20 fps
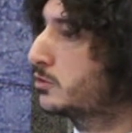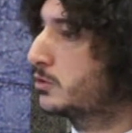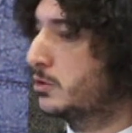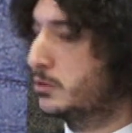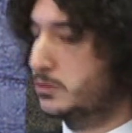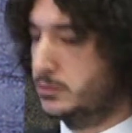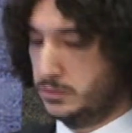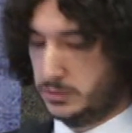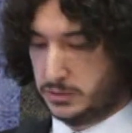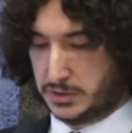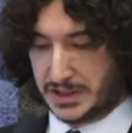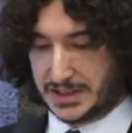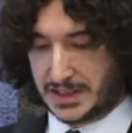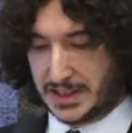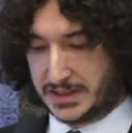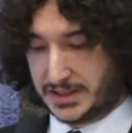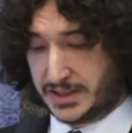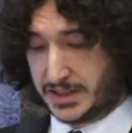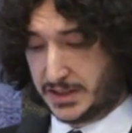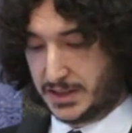the causes of
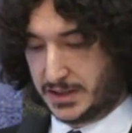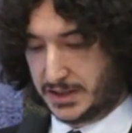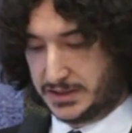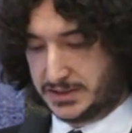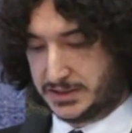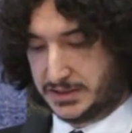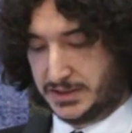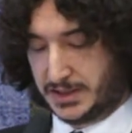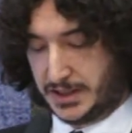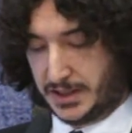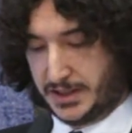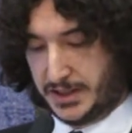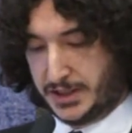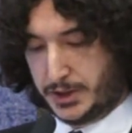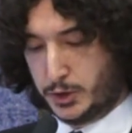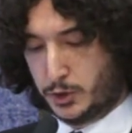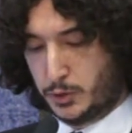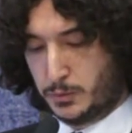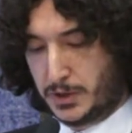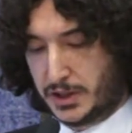corruption in our
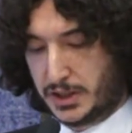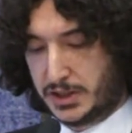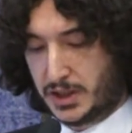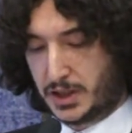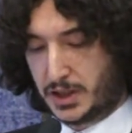study.